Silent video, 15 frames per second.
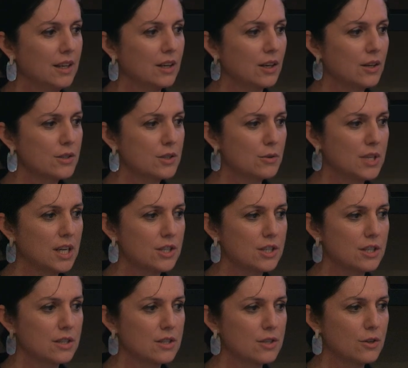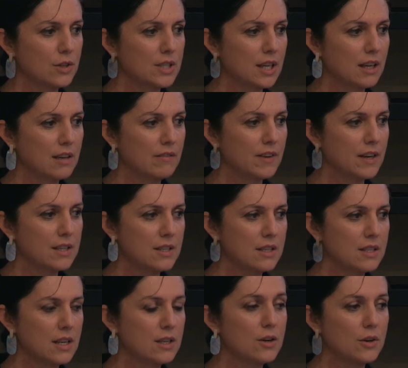Consultation and stock-taking
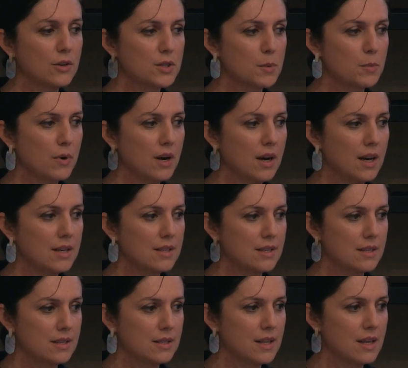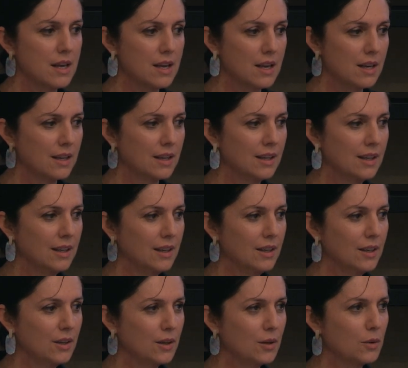phases, and no surprises there.
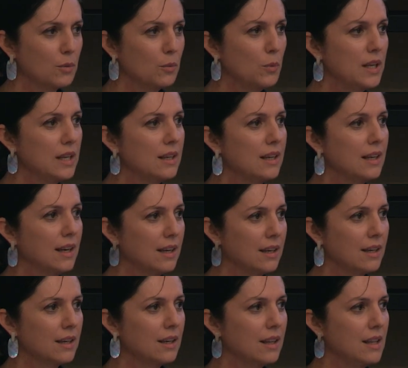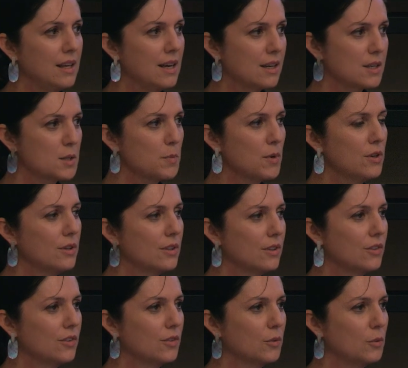Wheel in the
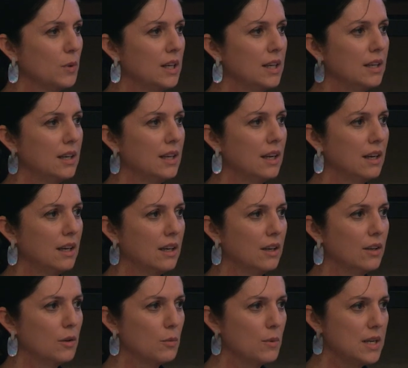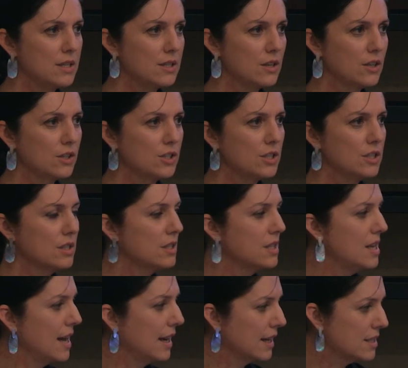experts, wheel in the researchers,
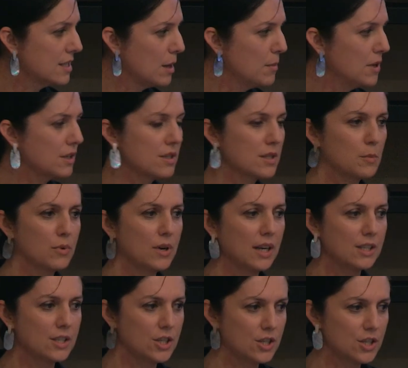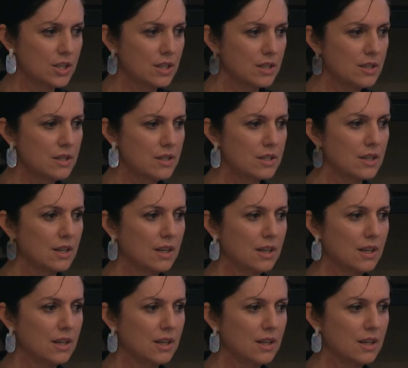the academics, the practitioners,